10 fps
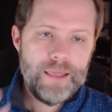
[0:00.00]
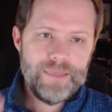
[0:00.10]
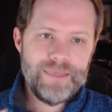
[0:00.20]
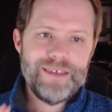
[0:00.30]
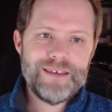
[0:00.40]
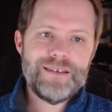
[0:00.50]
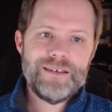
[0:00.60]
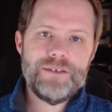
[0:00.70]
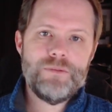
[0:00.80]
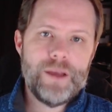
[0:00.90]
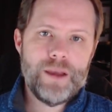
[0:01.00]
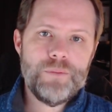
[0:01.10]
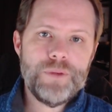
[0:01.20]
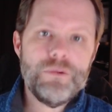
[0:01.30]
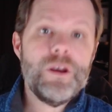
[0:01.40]
This is what I
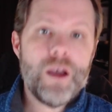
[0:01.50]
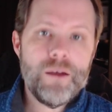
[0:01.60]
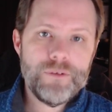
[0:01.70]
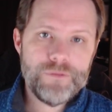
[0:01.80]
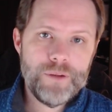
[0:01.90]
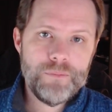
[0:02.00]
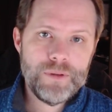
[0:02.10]
help you recover from.